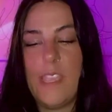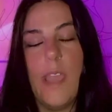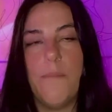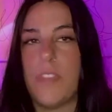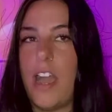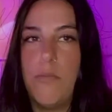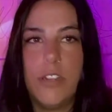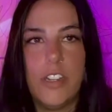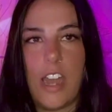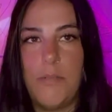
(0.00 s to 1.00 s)
yeah, I
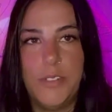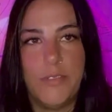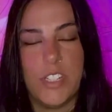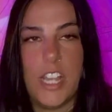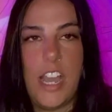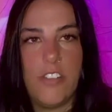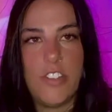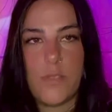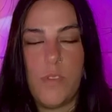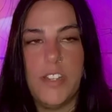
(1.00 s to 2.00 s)
wouldn't rely on
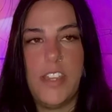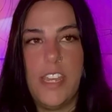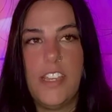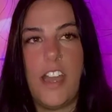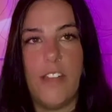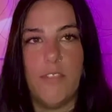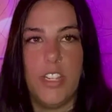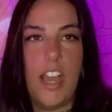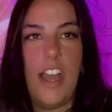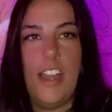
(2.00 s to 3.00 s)
just one thing. I'd
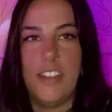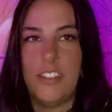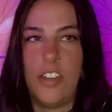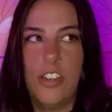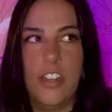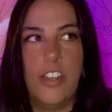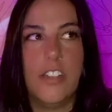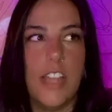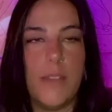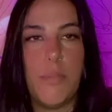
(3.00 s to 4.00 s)
rely on
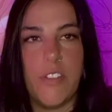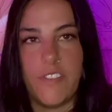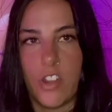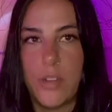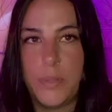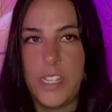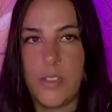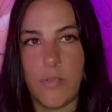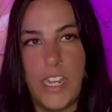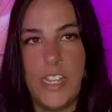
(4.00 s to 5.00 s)
like preferably
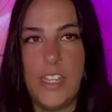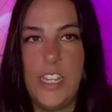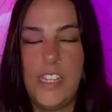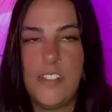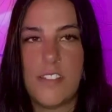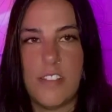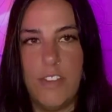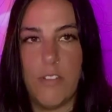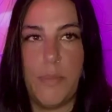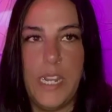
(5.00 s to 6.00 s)
3 things, it
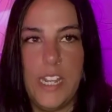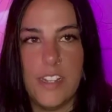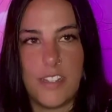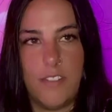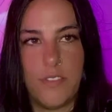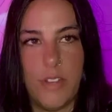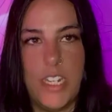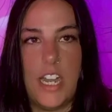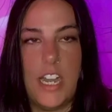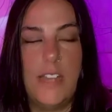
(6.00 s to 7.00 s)
repeating itself
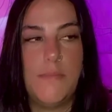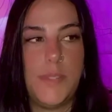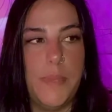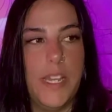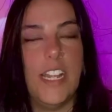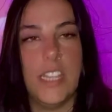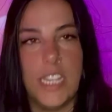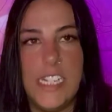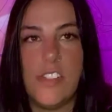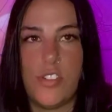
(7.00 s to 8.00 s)
times, but at
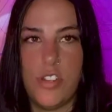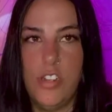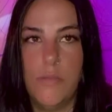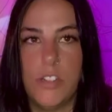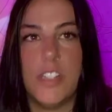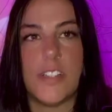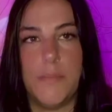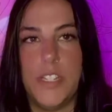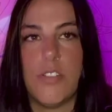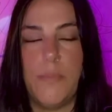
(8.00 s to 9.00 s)
least 2. You want
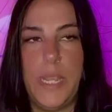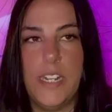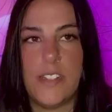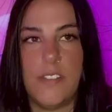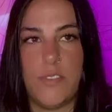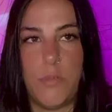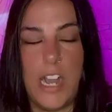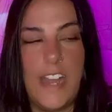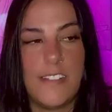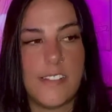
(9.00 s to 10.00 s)
something to repeat itself
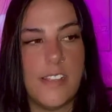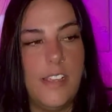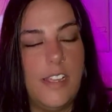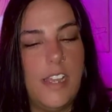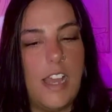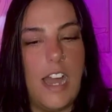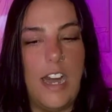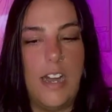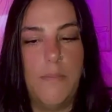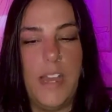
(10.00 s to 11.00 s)
twice,
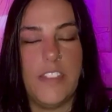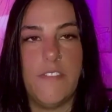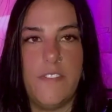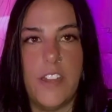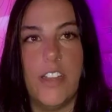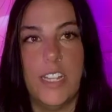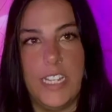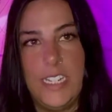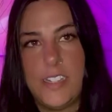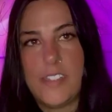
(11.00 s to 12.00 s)
at the very
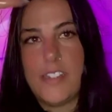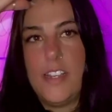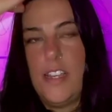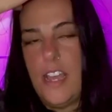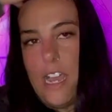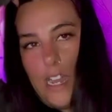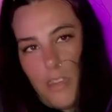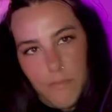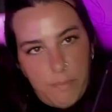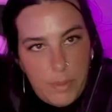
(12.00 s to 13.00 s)
least,
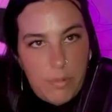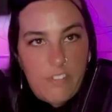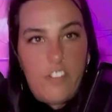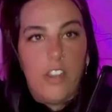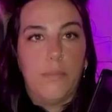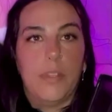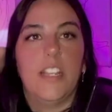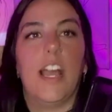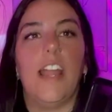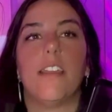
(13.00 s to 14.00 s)
but preferably
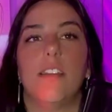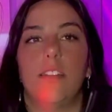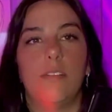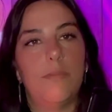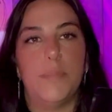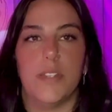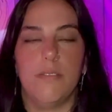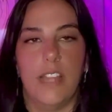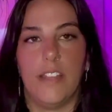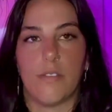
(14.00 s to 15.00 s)
like
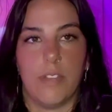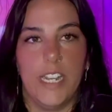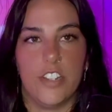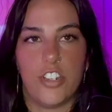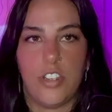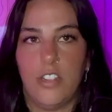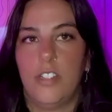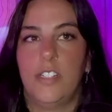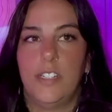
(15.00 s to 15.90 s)
3-ish,